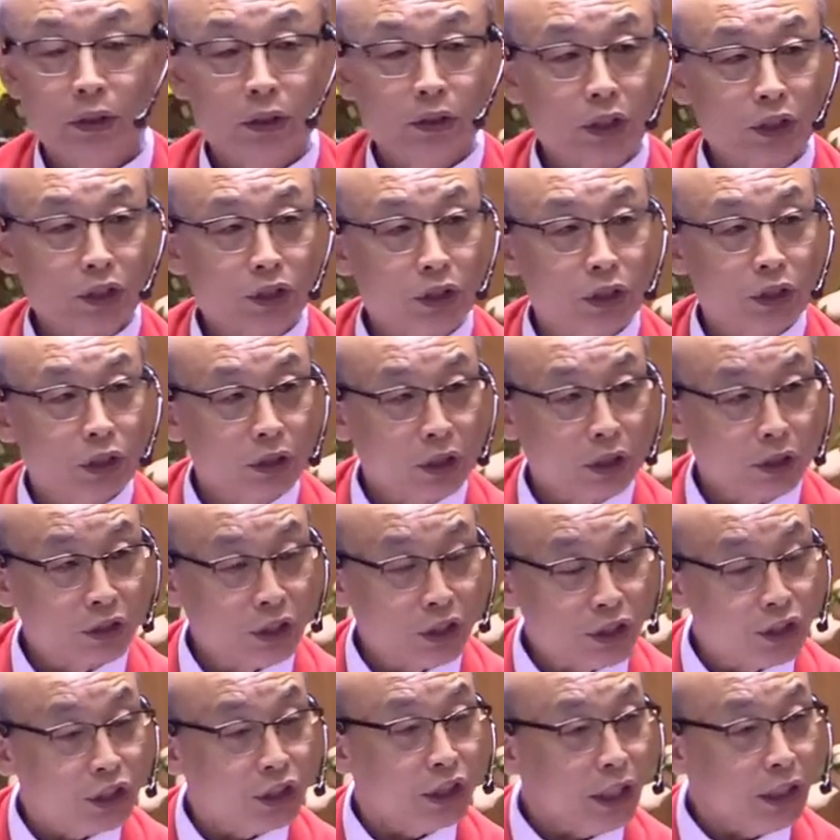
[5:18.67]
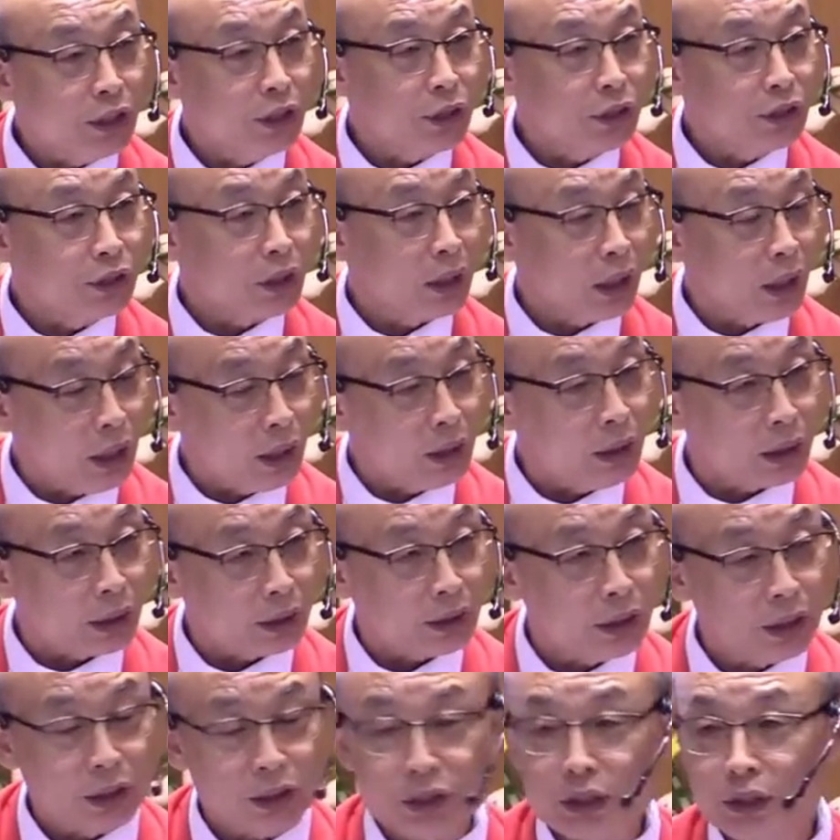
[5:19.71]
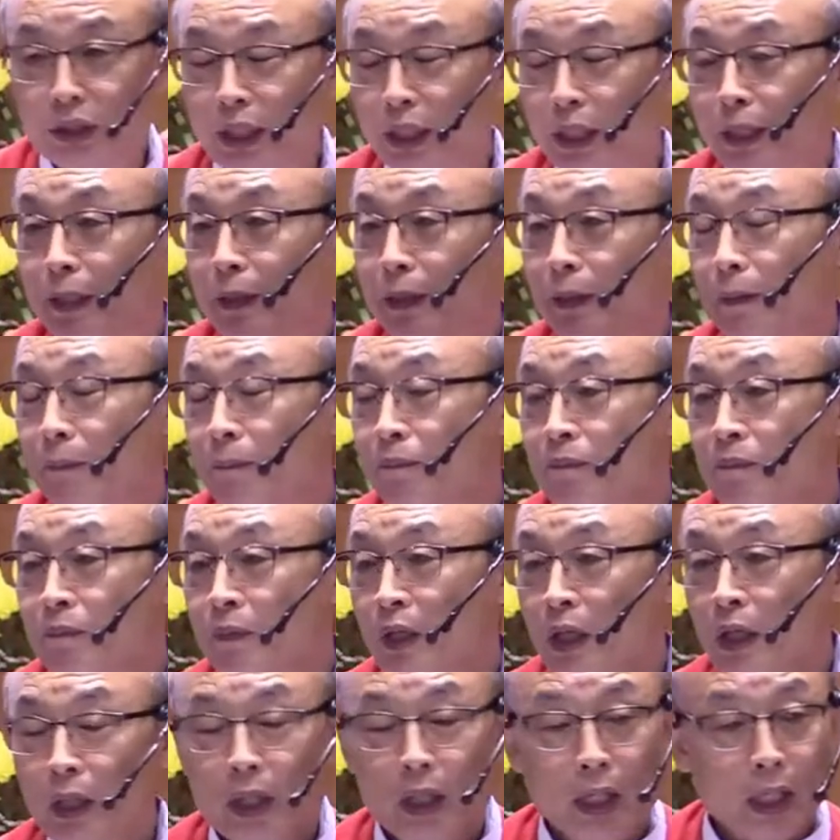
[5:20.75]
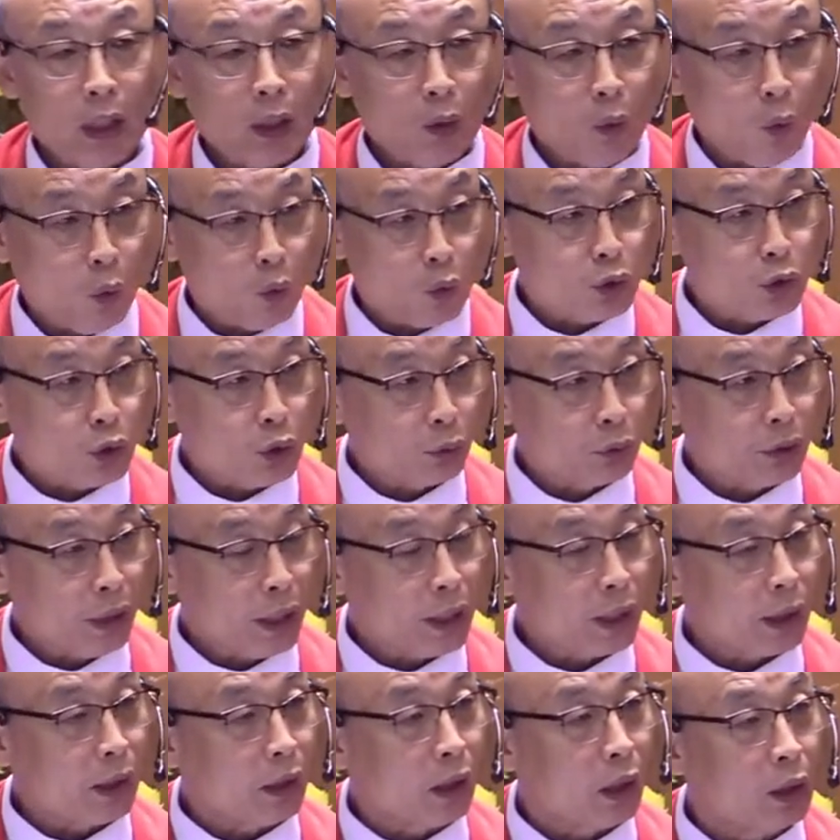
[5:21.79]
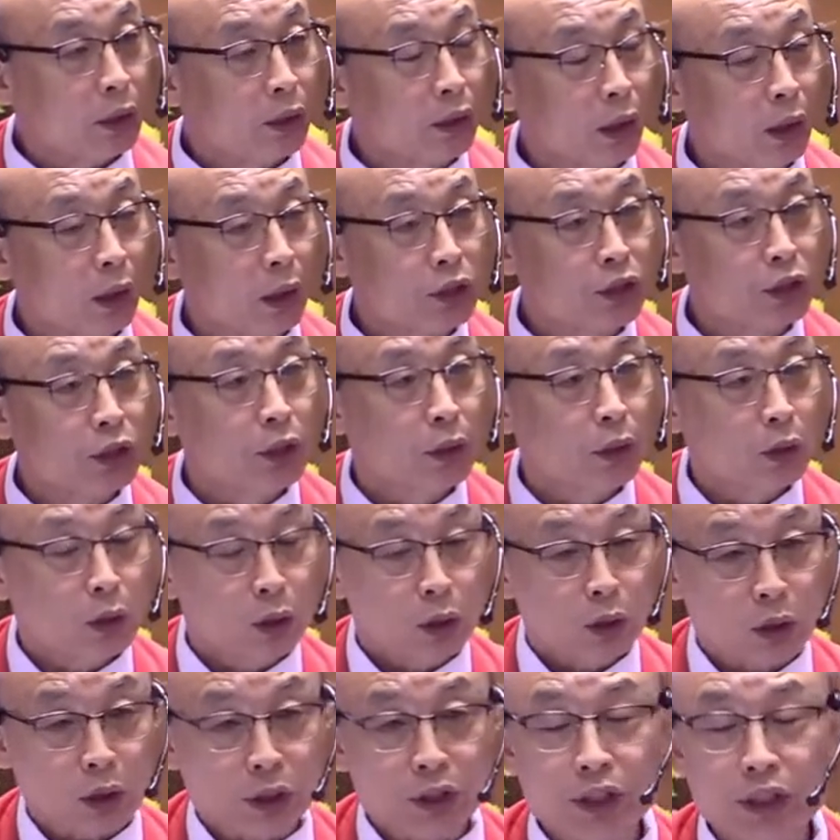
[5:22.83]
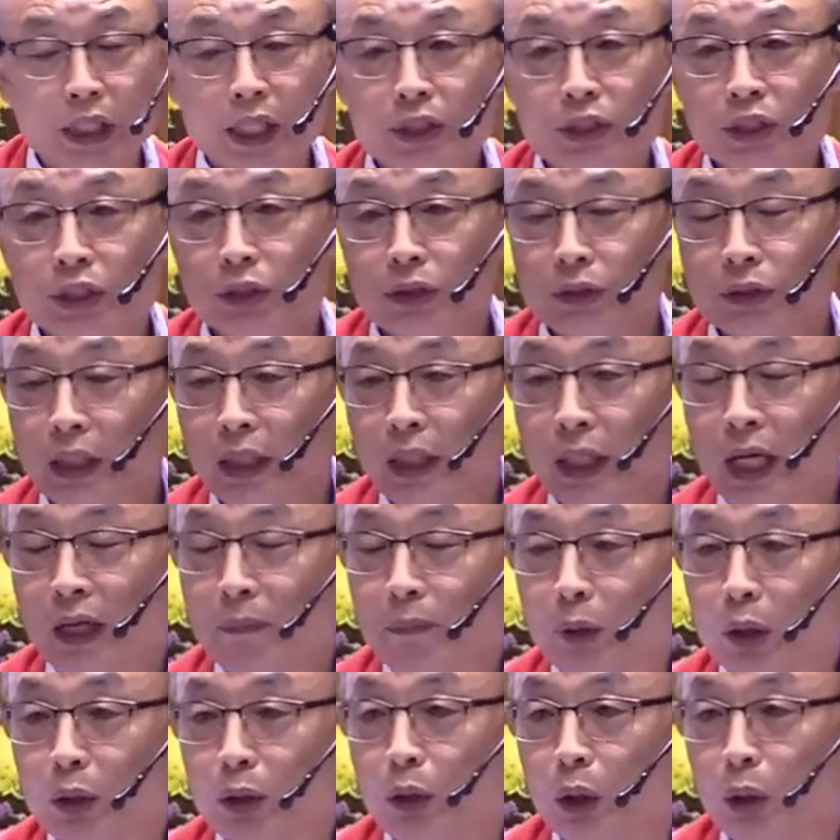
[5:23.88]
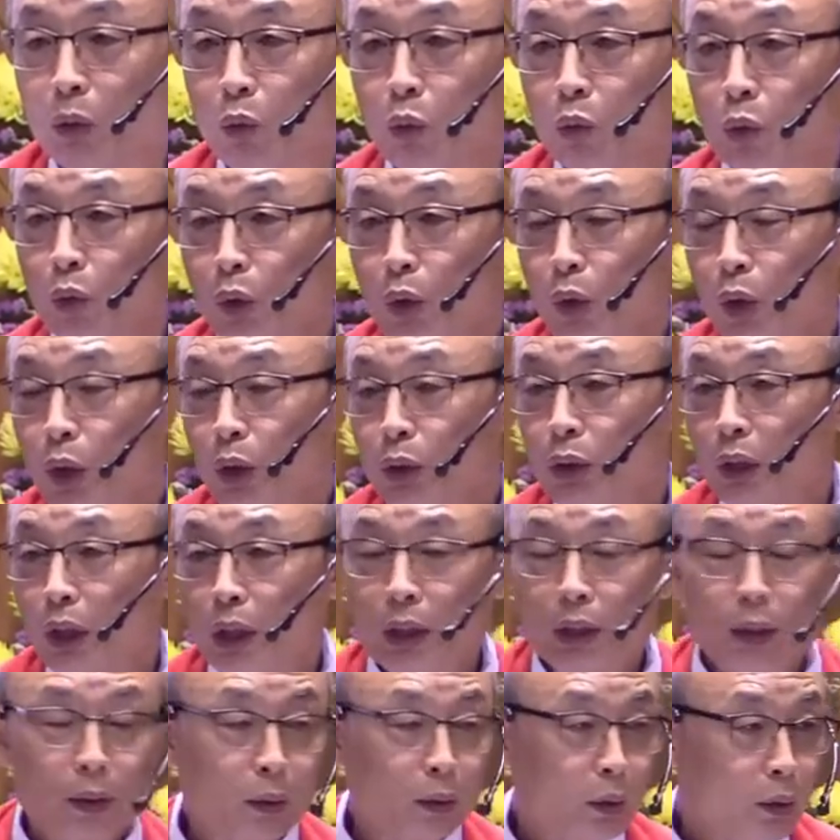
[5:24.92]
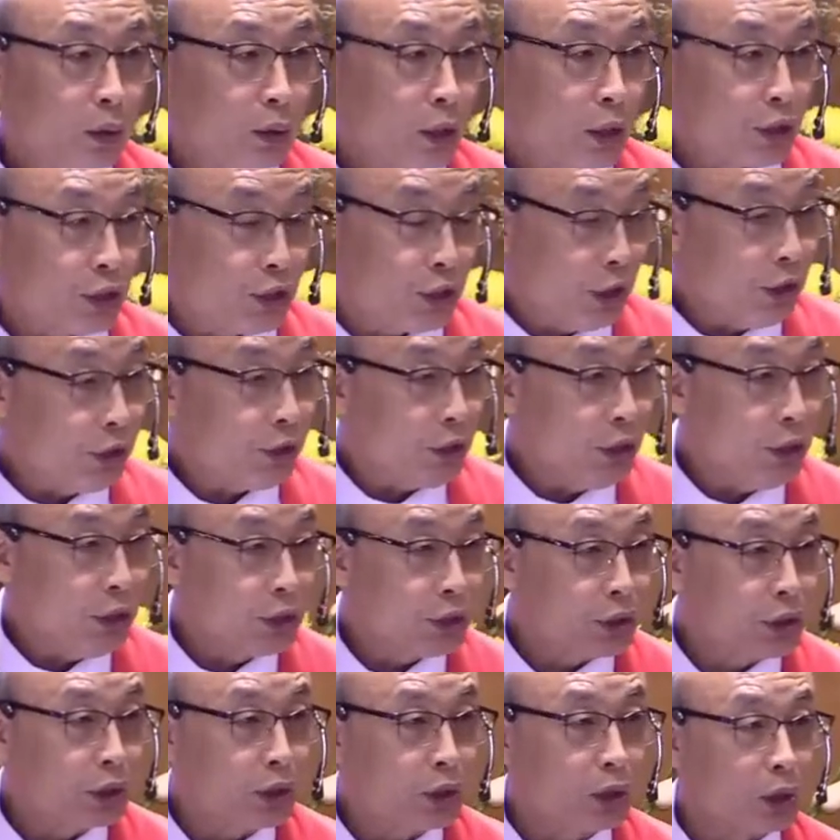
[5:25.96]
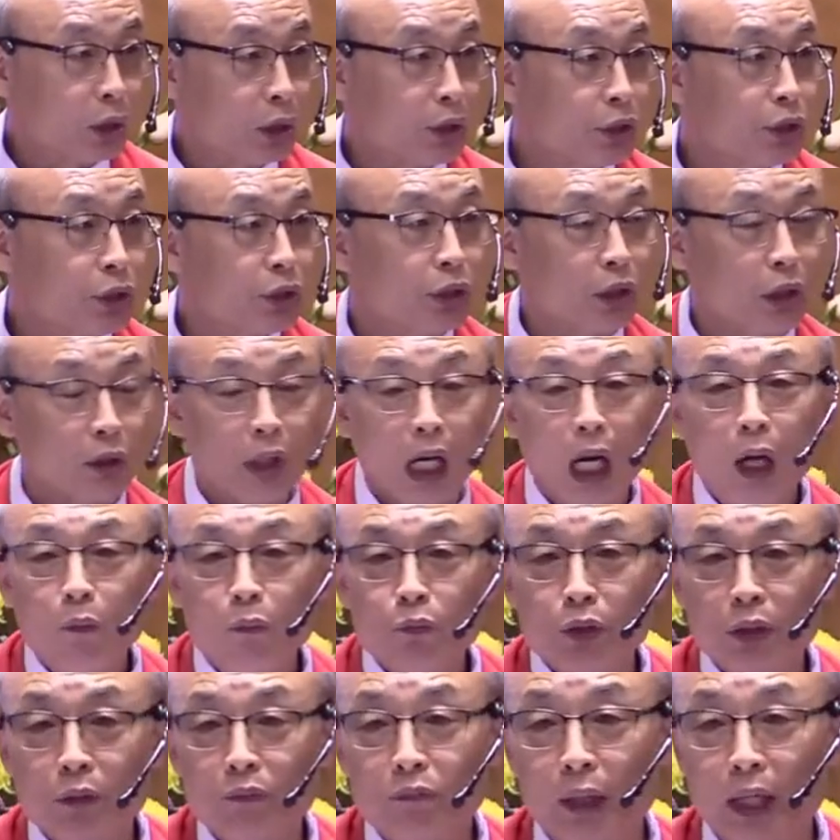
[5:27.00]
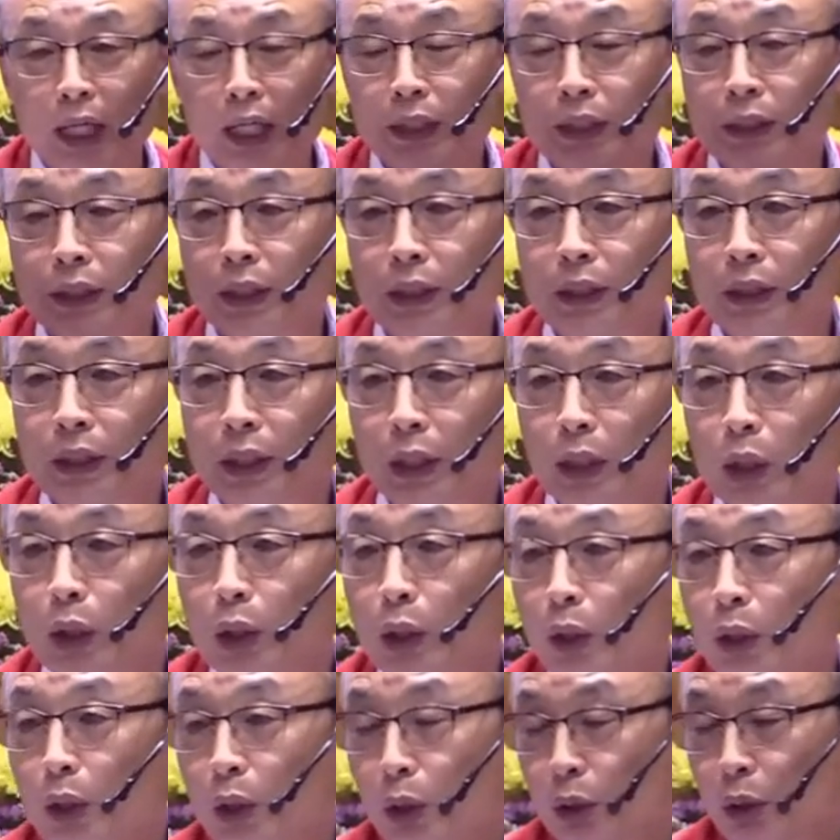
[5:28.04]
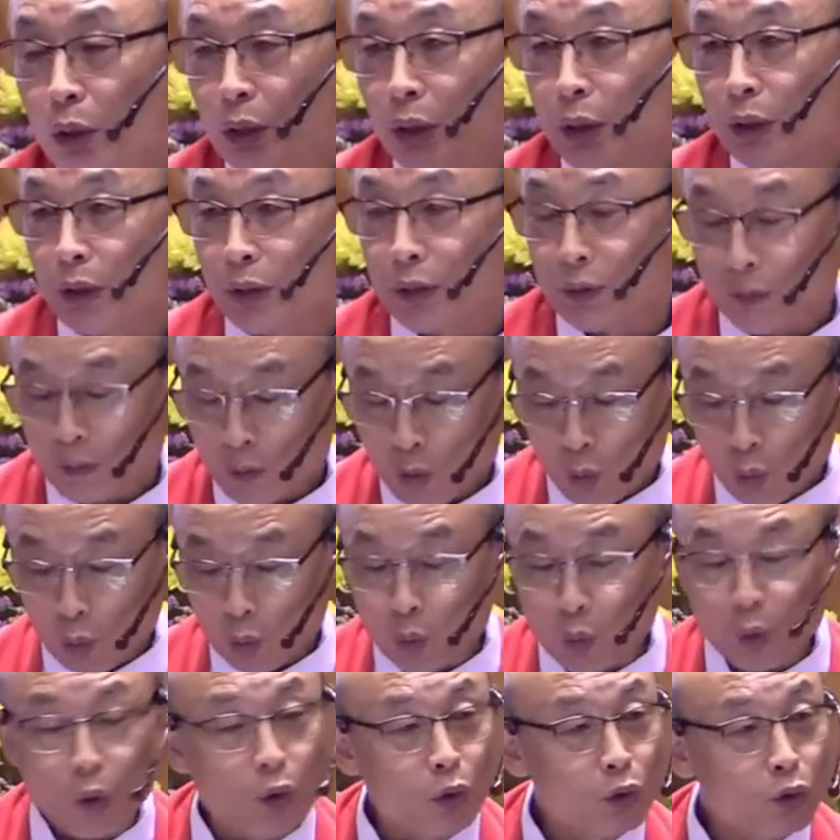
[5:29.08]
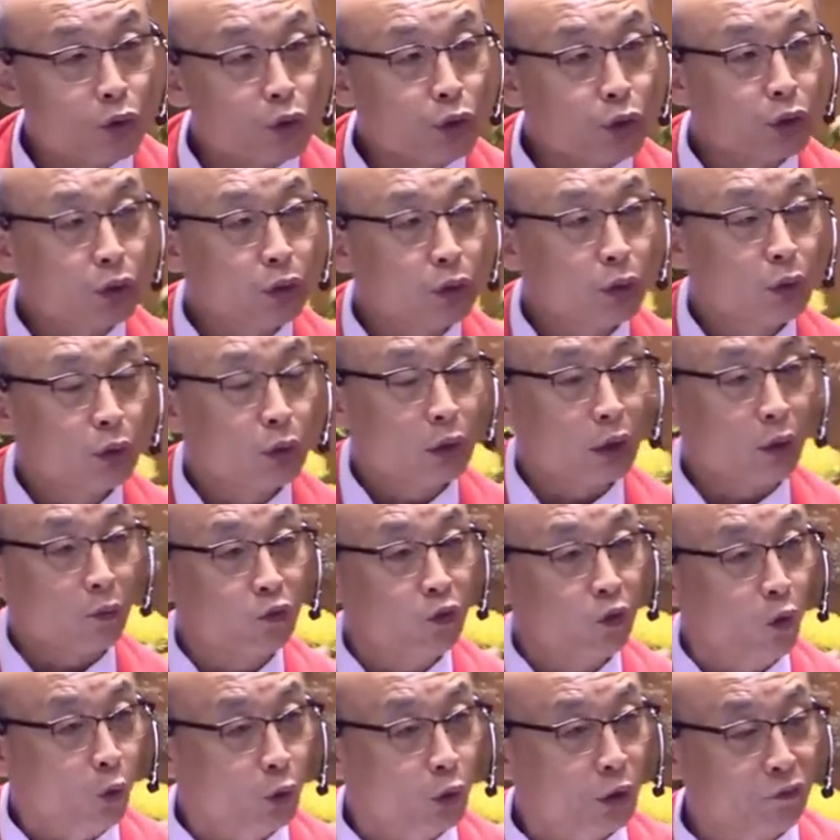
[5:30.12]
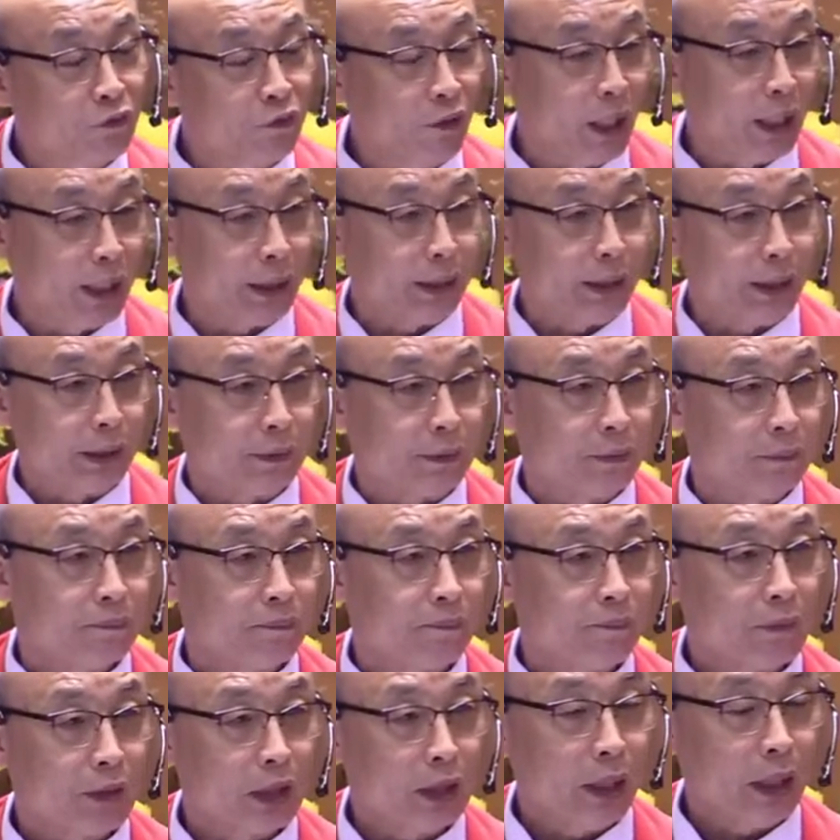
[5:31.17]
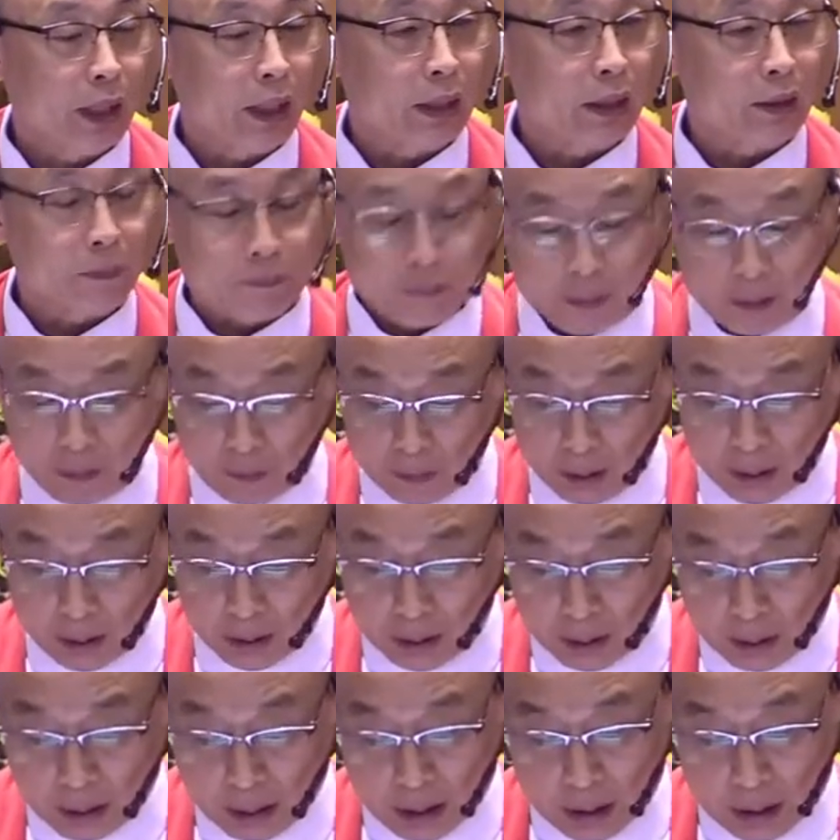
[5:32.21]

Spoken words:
the descendants of Anak is there, and also there the castle, they have the cities surrounded by the walls, the fortified it, and very